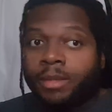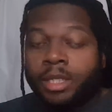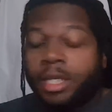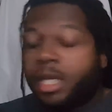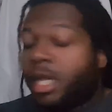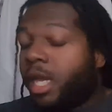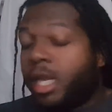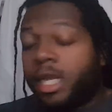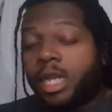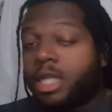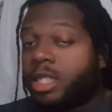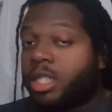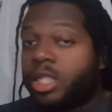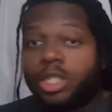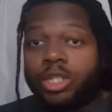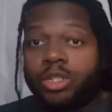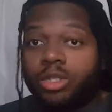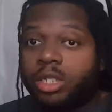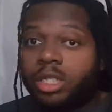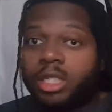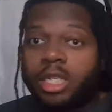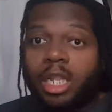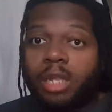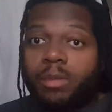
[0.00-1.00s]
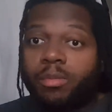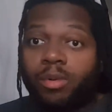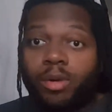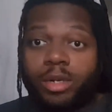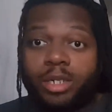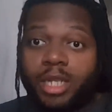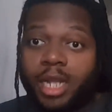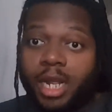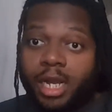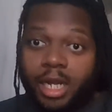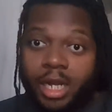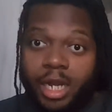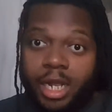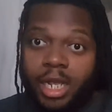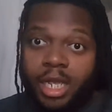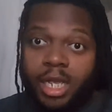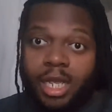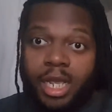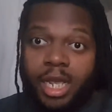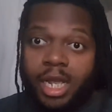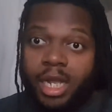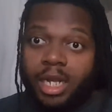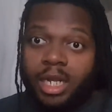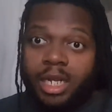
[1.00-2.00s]
He doesn't use the teleport
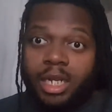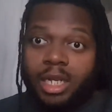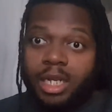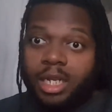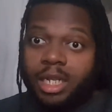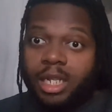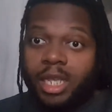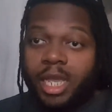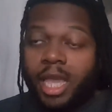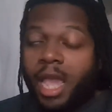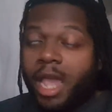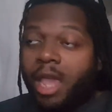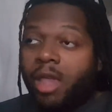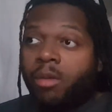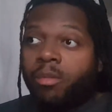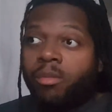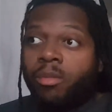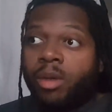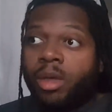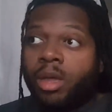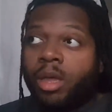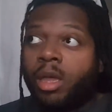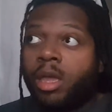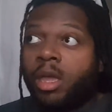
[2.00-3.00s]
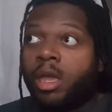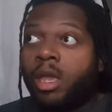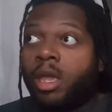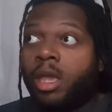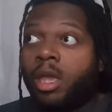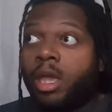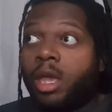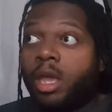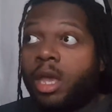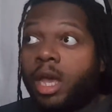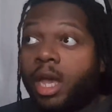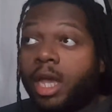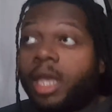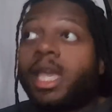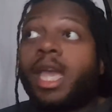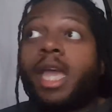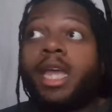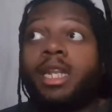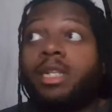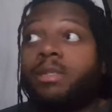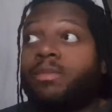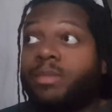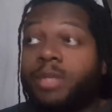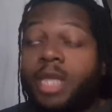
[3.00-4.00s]
technique in the game.
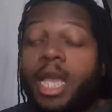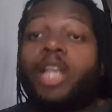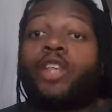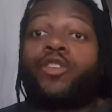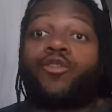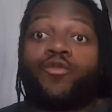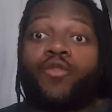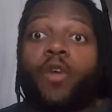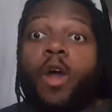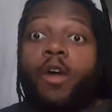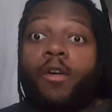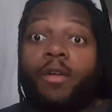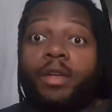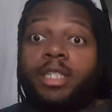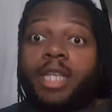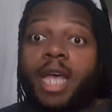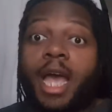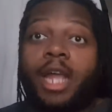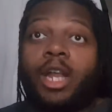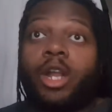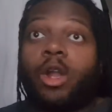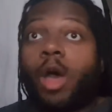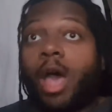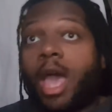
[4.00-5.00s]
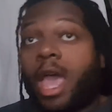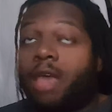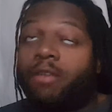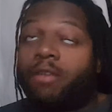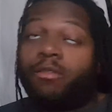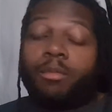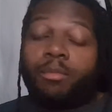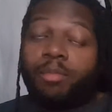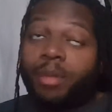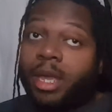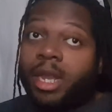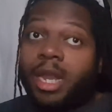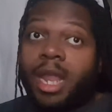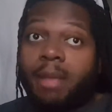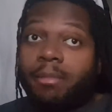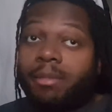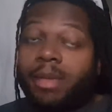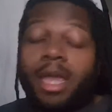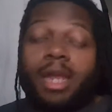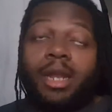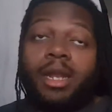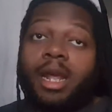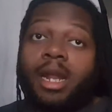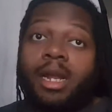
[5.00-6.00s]
Again, as far as I know, I haven't played M
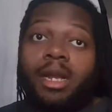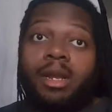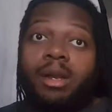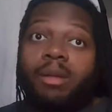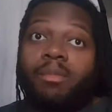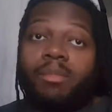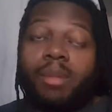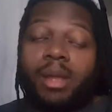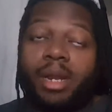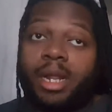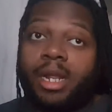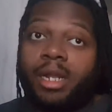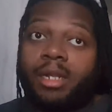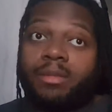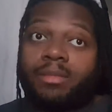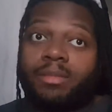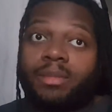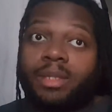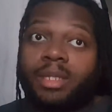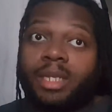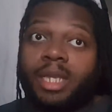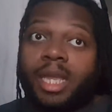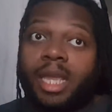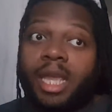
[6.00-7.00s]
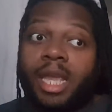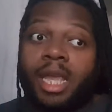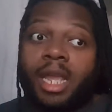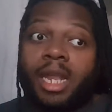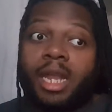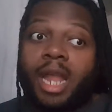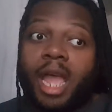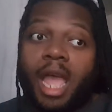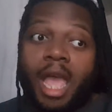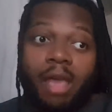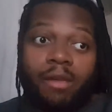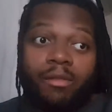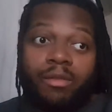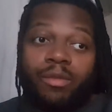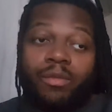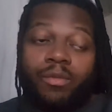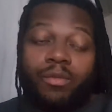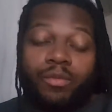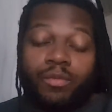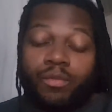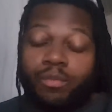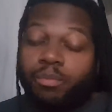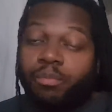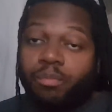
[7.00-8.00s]
K nine in a minute, and I
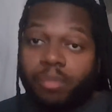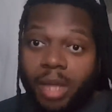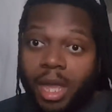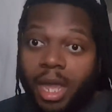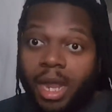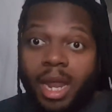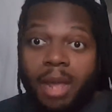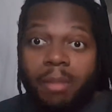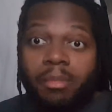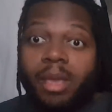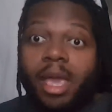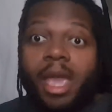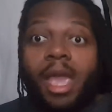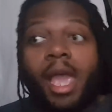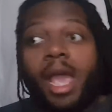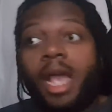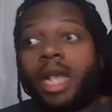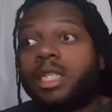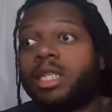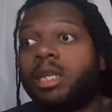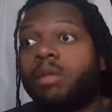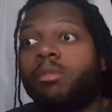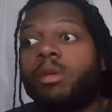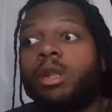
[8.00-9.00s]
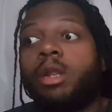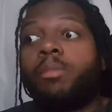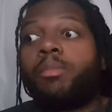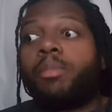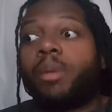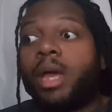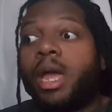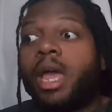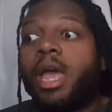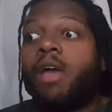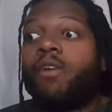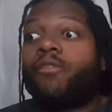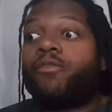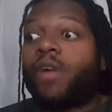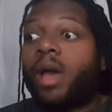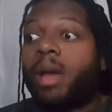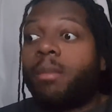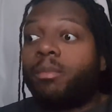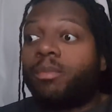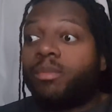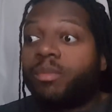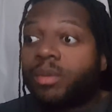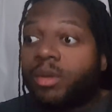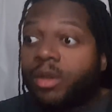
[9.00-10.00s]
haven't played M K X in a minute, but if
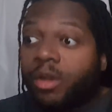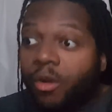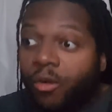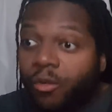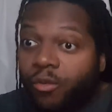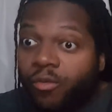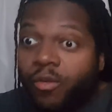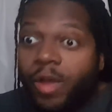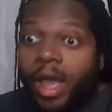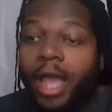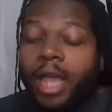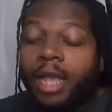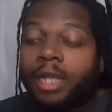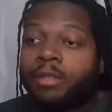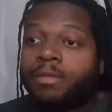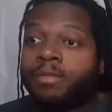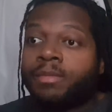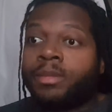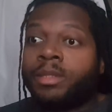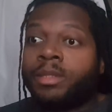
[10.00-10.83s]
I'm correct,